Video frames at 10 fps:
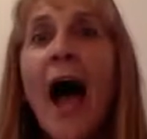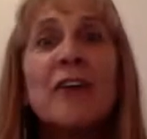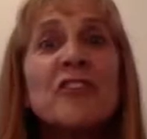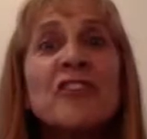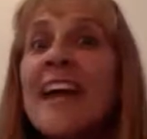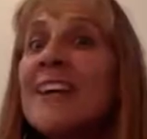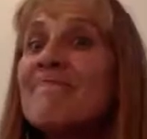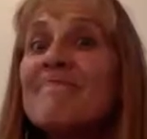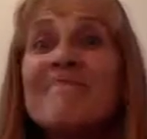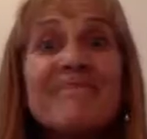I
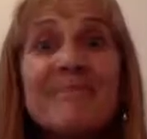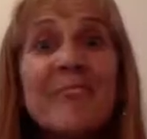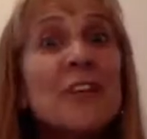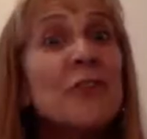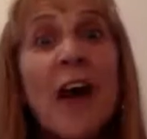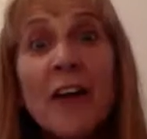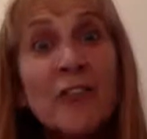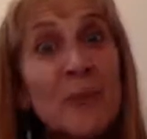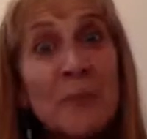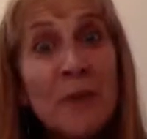say, you've got to
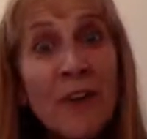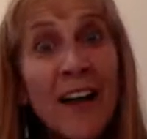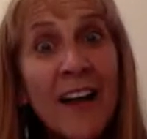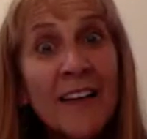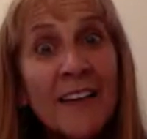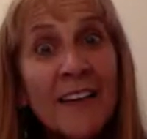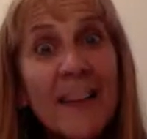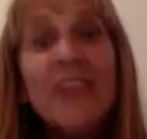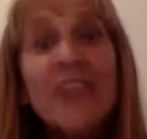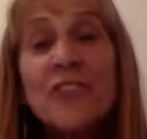simplify.
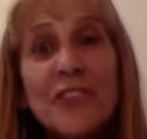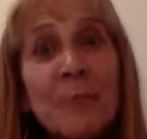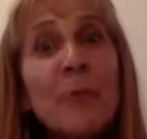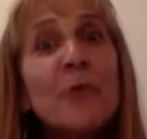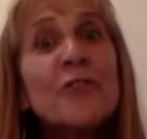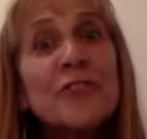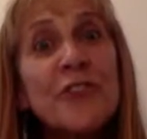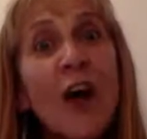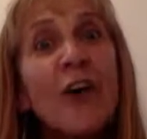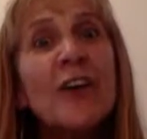Simple,
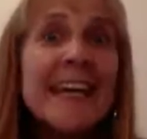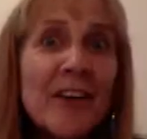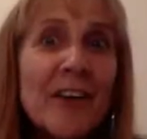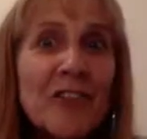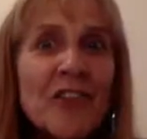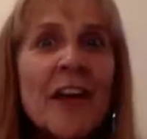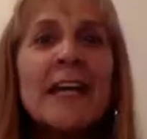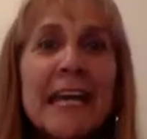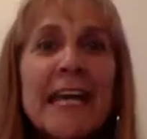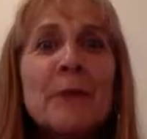start, KISS.
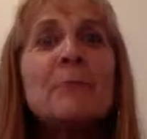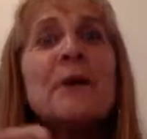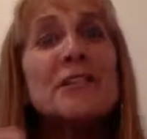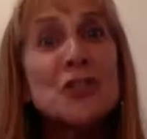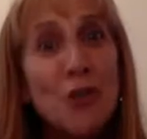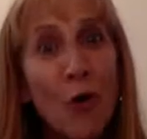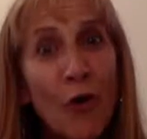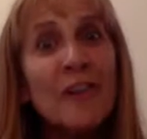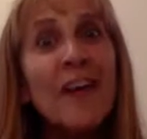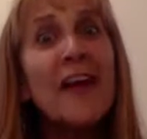Keep it
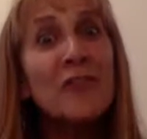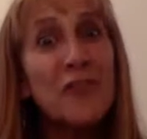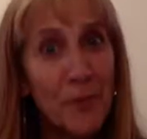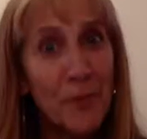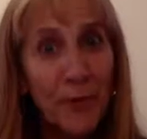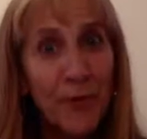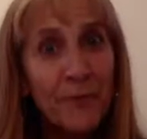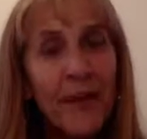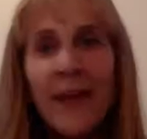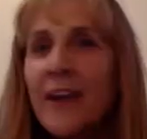short and simple.
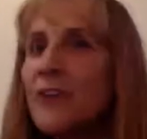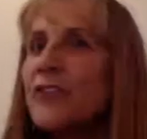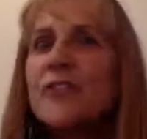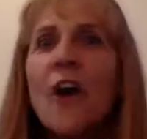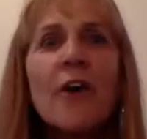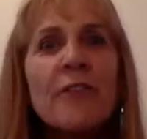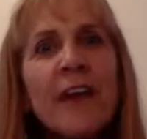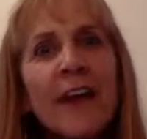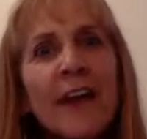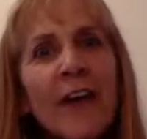Start
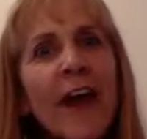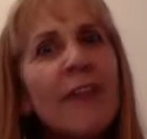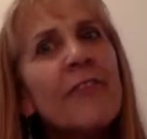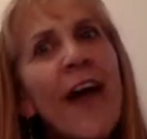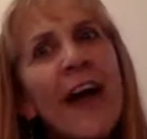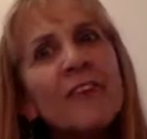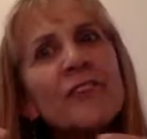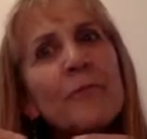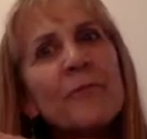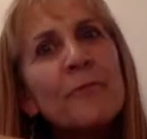there. And
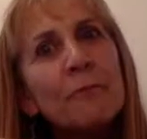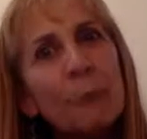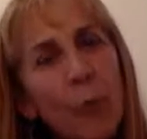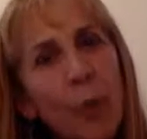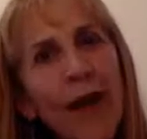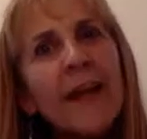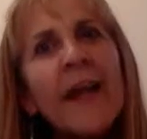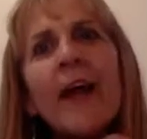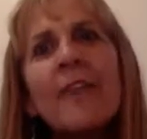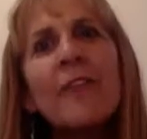that's the
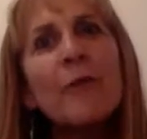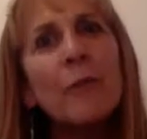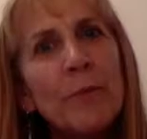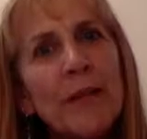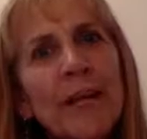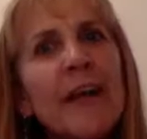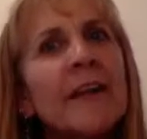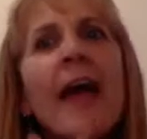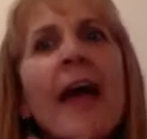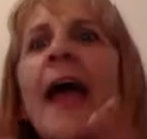way that we
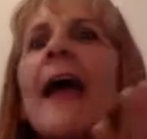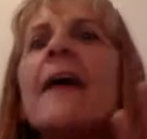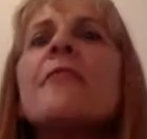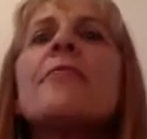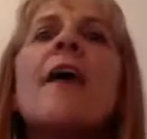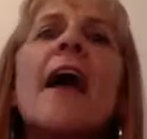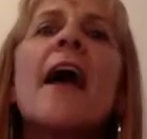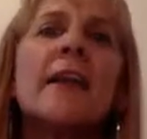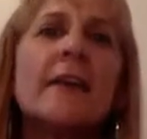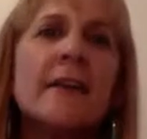begin. And
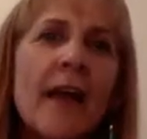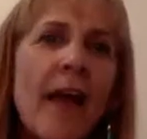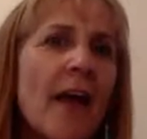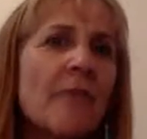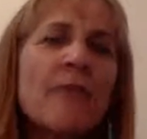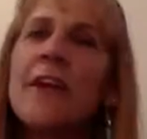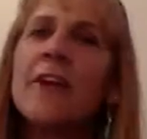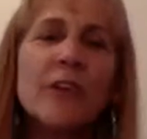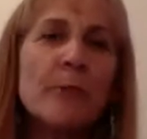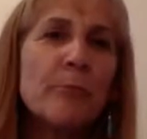then
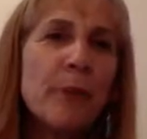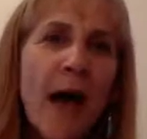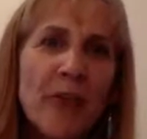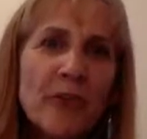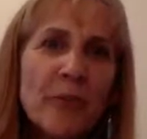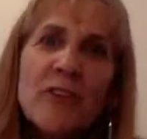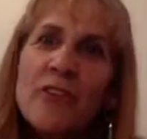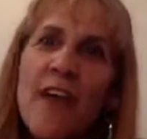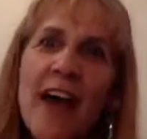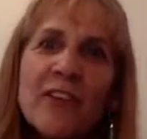things can blossom,
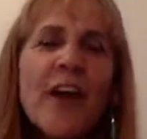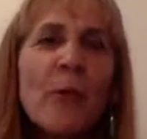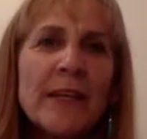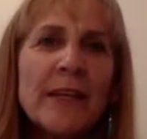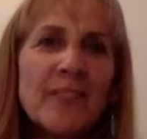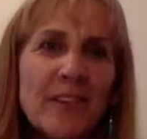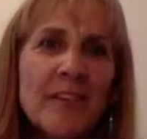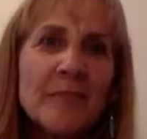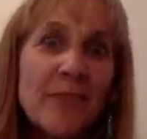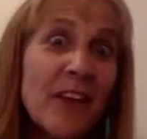because that's how we
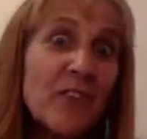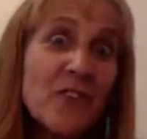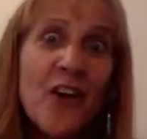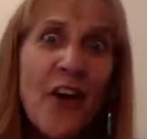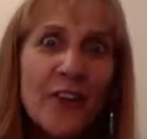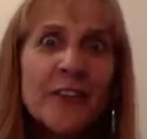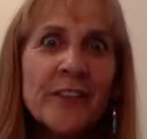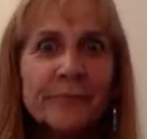listen and start.